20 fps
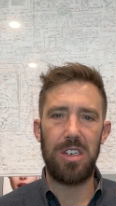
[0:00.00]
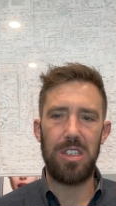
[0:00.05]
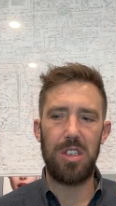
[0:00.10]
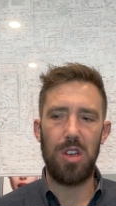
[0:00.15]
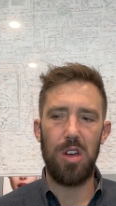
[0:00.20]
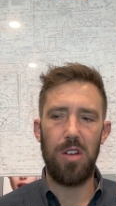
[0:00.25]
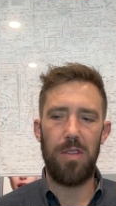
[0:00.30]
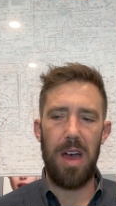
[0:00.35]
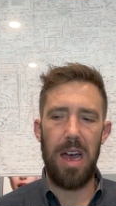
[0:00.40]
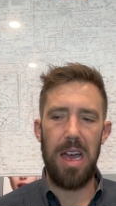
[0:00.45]

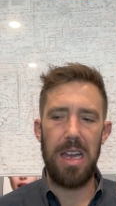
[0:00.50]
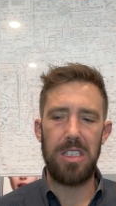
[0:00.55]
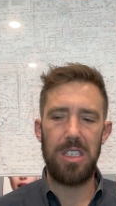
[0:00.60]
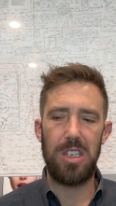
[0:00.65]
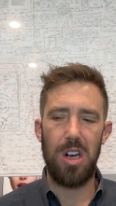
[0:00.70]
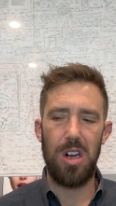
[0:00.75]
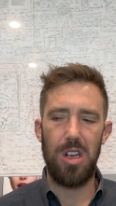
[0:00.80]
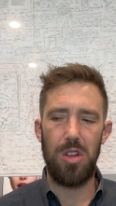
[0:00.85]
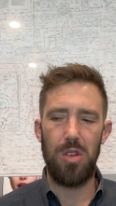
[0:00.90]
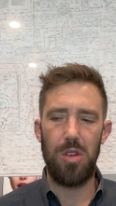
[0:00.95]
So if I
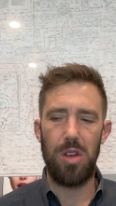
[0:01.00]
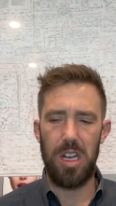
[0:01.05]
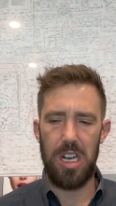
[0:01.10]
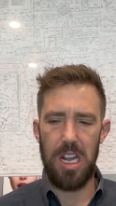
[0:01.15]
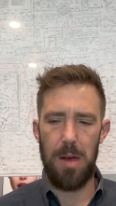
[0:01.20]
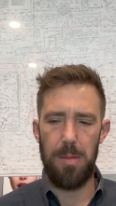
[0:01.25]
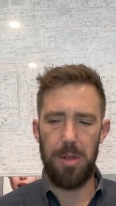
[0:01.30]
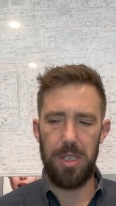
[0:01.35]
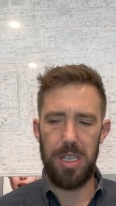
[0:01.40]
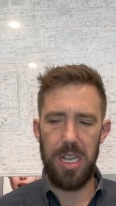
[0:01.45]
start doing a
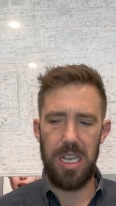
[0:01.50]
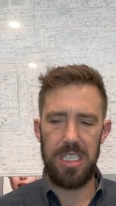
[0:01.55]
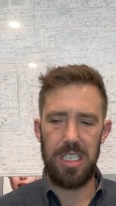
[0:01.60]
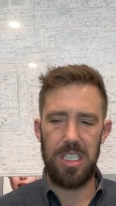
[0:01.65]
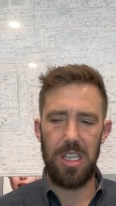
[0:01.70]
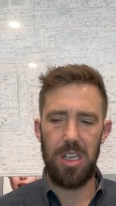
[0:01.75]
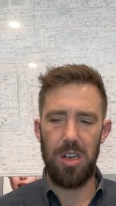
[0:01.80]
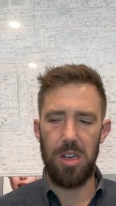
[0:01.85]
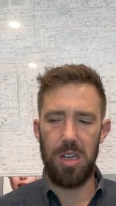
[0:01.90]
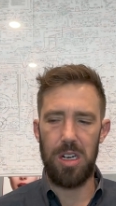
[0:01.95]
couple tests
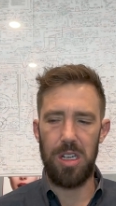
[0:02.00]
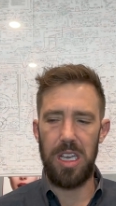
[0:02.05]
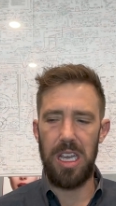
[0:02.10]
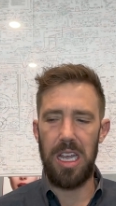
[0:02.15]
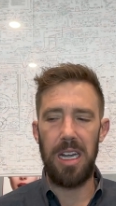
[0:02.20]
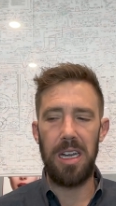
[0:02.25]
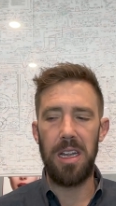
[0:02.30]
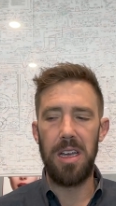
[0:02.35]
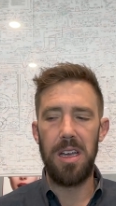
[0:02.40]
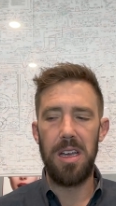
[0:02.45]
that are
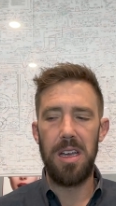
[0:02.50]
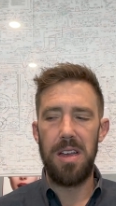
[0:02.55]
clean,